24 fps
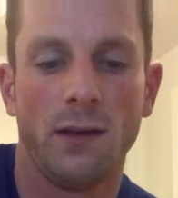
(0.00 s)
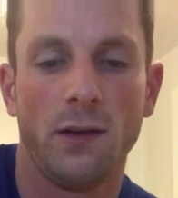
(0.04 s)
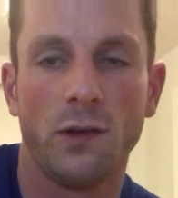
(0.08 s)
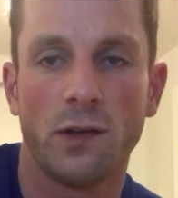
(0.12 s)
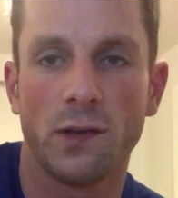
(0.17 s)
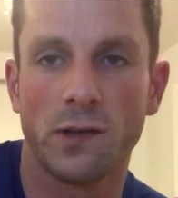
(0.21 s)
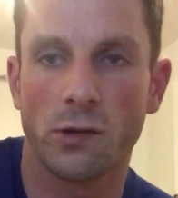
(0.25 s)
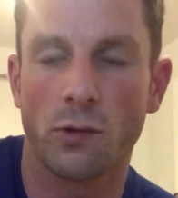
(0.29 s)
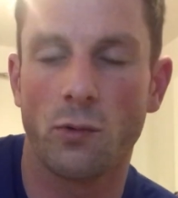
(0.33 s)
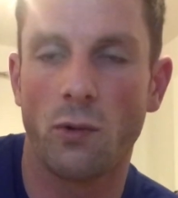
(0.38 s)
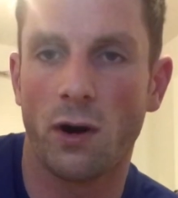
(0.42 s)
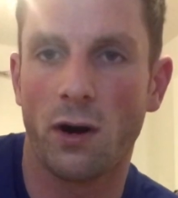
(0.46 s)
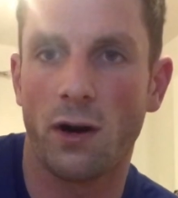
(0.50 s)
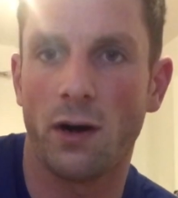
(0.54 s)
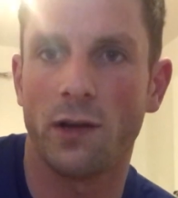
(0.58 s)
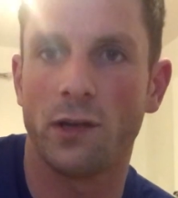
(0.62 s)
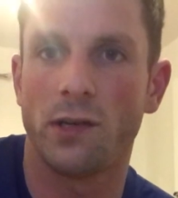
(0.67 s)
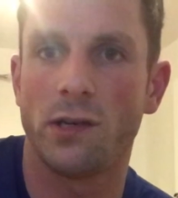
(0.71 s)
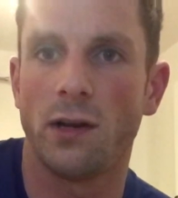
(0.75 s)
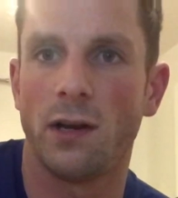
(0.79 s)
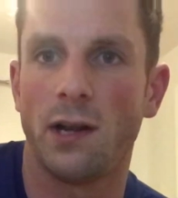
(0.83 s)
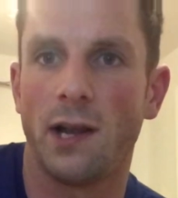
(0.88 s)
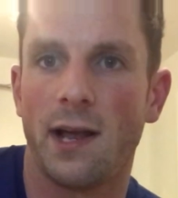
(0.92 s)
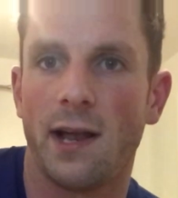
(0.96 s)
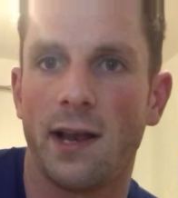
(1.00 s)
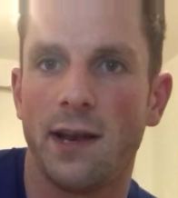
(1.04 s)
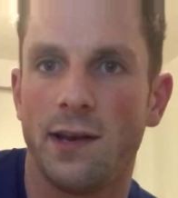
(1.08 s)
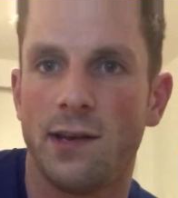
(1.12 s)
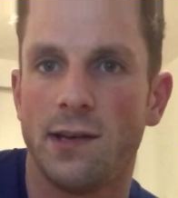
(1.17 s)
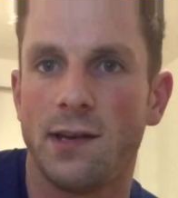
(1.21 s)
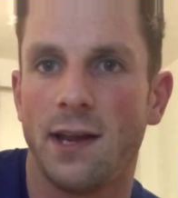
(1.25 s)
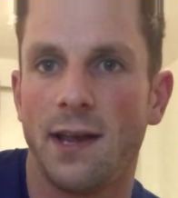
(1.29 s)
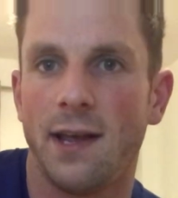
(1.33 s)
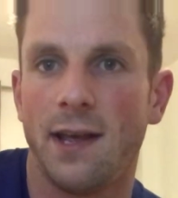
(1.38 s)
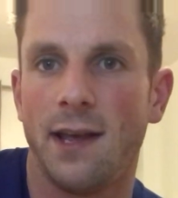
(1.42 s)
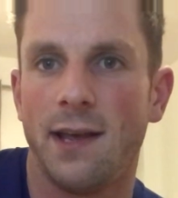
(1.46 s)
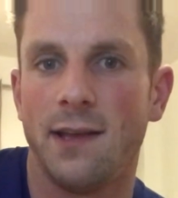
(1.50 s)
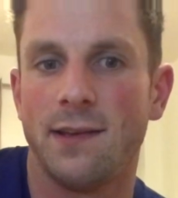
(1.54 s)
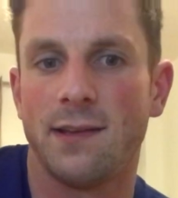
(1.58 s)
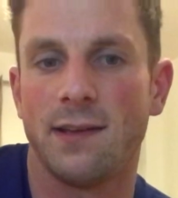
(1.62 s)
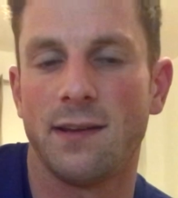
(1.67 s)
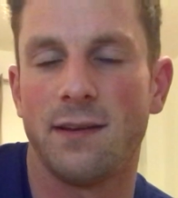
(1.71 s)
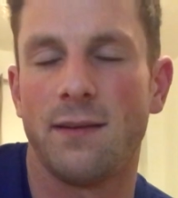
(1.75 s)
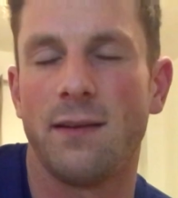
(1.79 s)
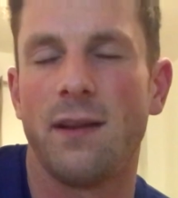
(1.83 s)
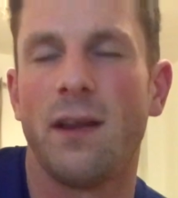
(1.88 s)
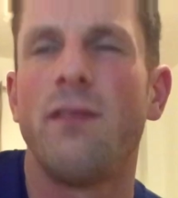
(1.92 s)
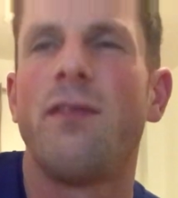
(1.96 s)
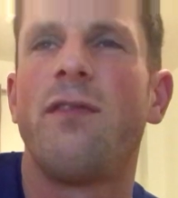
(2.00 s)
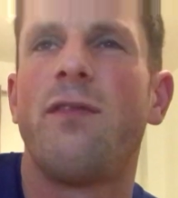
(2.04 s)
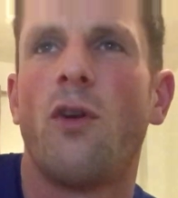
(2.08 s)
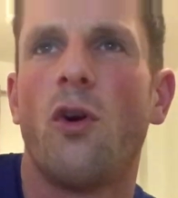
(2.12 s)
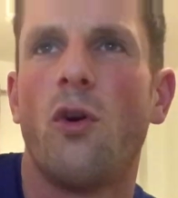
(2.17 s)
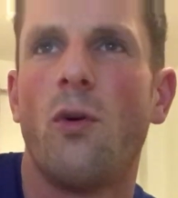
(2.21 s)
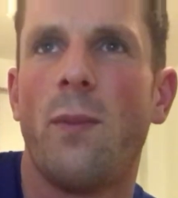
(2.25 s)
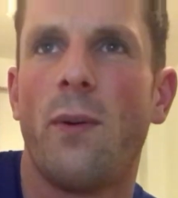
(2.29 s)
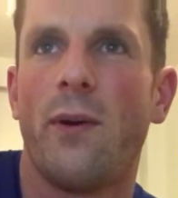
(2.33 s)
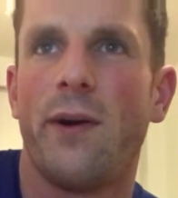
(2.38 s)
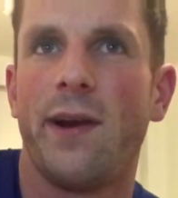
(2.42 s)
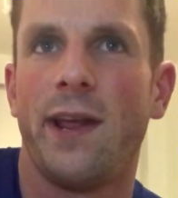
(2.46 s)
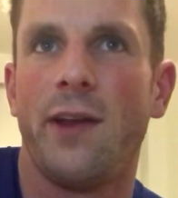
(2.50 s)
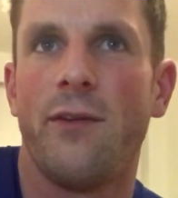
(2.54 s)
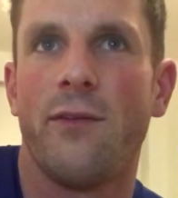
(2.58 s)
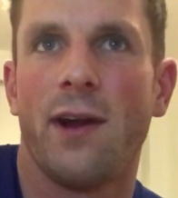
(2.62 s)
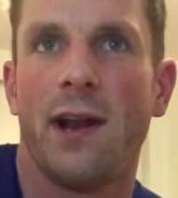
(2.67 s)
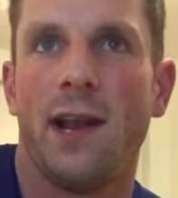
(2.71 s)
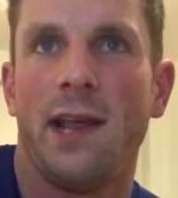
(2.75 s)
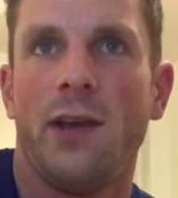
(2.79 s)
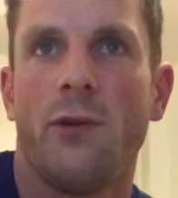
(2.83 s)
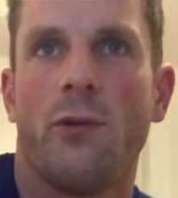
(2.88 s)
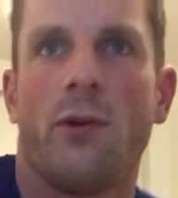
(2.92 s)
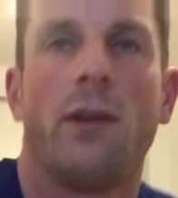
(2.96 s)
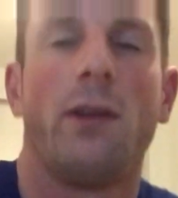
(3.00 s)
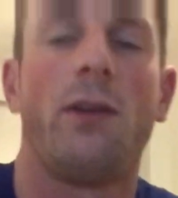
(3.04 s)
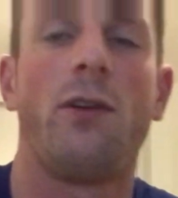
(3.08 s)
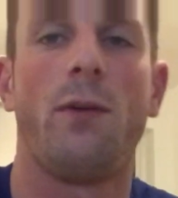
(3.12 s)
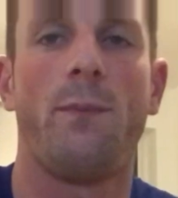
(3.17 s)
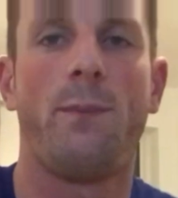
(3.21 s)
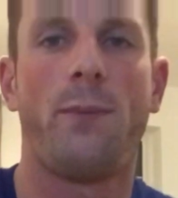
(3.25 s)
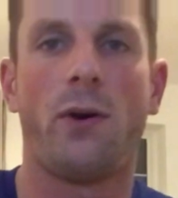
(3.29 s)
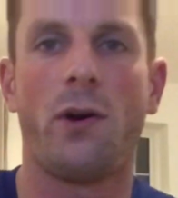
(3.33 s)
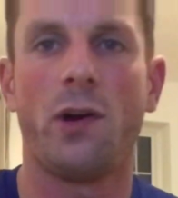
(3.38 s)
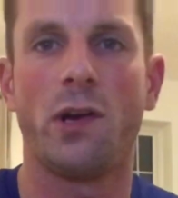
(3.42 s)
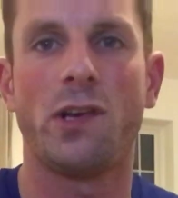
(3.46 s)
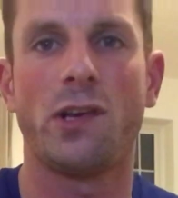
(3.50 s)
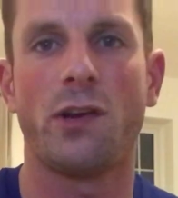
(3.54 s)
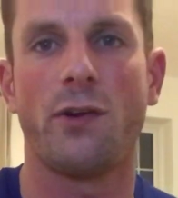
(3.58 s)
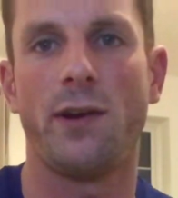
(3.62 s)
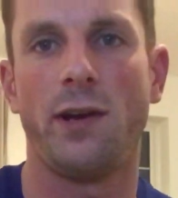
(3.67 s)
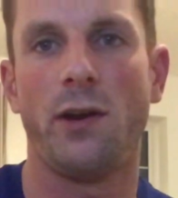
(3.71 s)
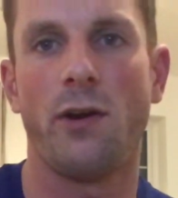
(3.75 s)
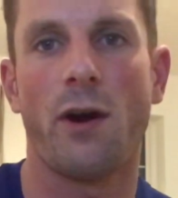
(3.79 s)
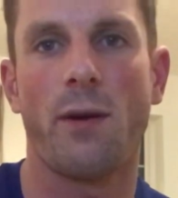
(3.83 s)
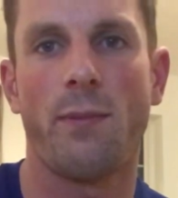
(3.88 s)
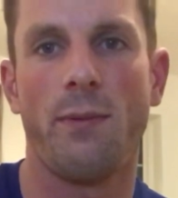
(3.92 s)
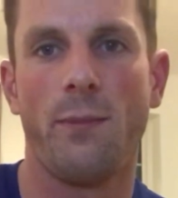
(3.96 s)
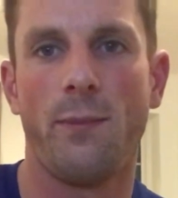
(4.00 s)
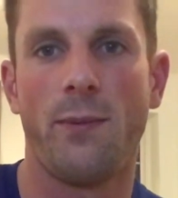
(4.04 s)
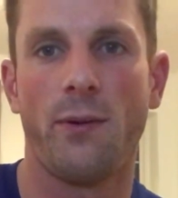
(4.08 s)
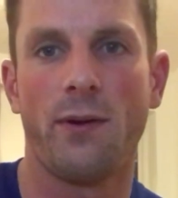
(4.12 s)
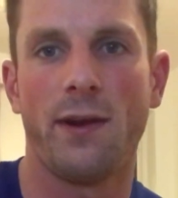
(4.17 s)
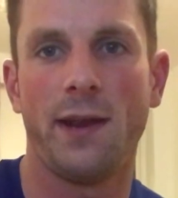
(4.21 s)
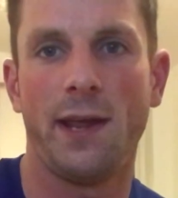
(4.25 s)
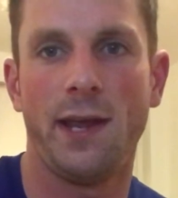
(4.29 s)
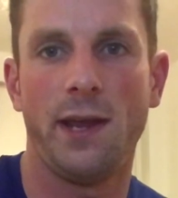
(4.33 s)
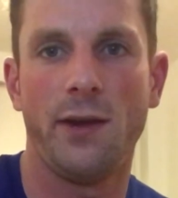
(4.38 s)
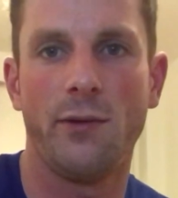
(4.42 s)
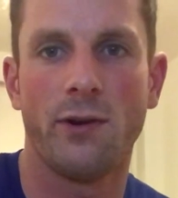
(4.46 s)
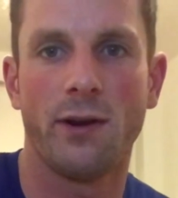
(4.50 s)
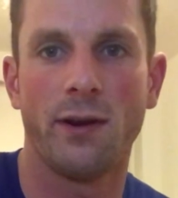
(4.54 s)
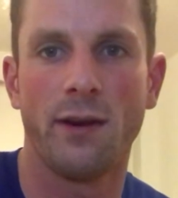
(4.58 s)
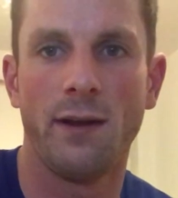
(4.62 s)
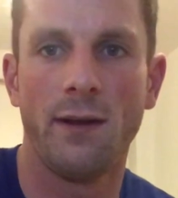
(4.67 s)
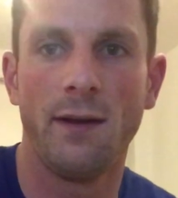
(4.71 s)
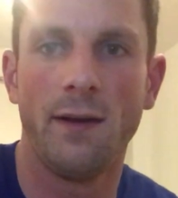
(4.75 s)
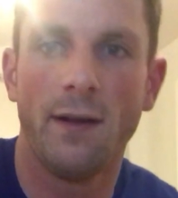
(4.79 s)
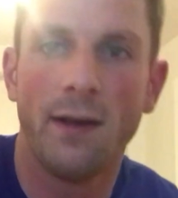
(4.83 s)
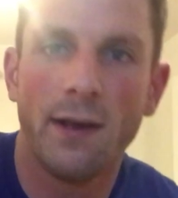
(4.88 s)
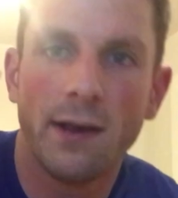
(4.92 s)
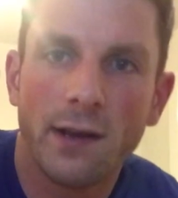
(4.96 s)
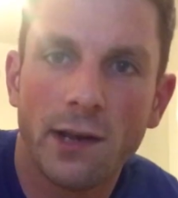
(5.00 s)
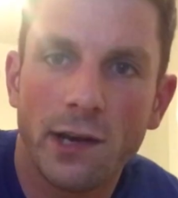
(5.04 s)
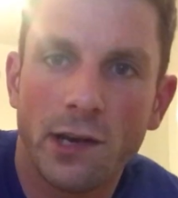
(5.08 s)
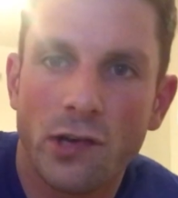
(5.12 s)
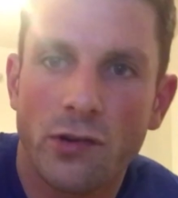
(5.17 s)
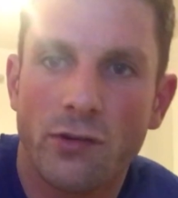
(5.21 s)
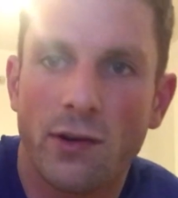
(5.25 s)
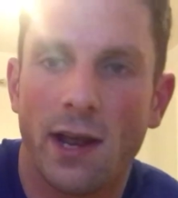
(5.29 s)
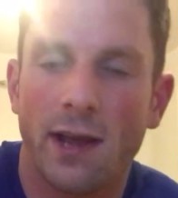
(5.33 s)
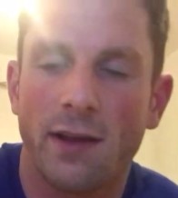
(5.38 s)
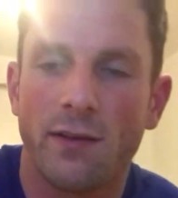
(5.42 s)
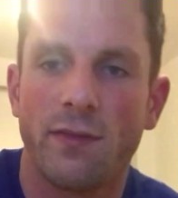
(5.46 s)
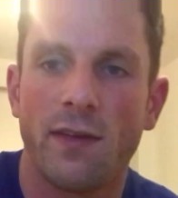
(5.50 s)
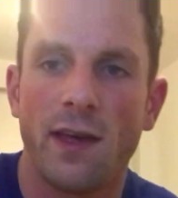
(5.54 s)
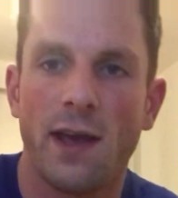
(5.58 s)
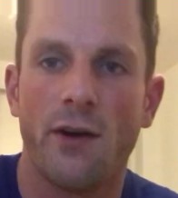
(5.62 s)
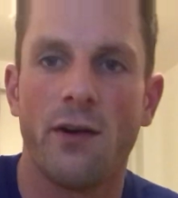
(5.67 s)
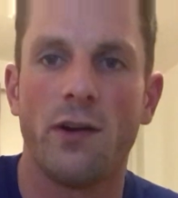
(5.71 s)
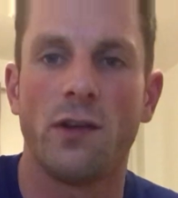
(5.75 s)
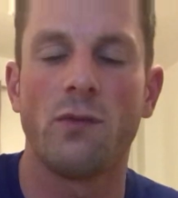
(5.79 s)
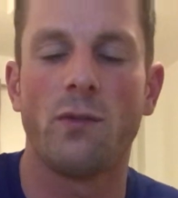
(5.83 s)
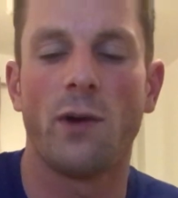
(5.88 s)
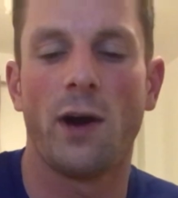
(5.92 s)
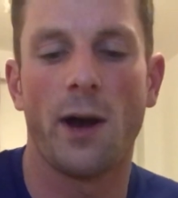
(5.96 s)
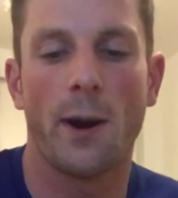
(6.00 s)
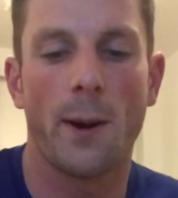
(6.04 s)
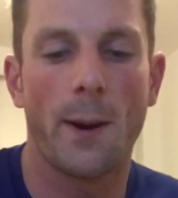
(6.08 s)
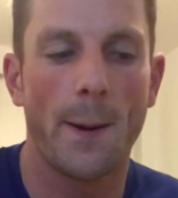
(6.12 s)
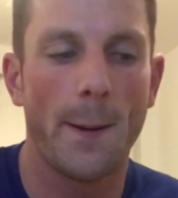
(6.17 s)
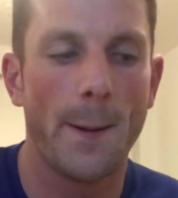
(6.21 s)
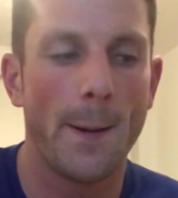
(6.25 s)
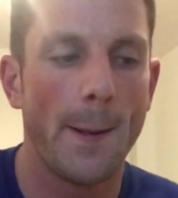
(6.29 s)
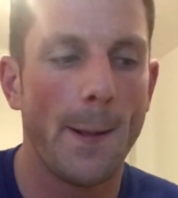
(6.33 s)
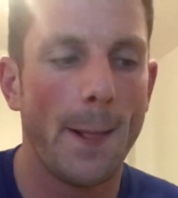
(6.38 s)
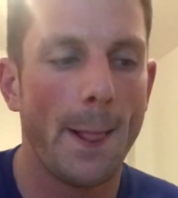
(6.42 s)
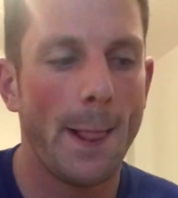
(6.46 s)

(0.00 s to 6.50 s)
your squats, your lunges, and full body really. You want good posture in your upper body, you want good strength there as well.